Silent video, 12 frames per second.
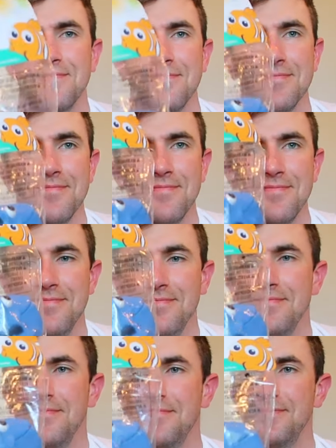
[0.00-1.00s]

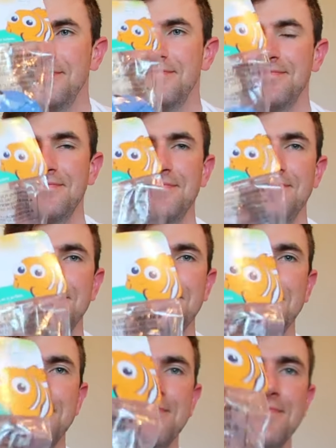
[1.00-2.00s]

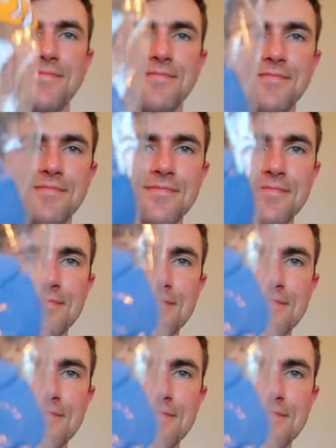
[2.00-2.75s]
[no speech]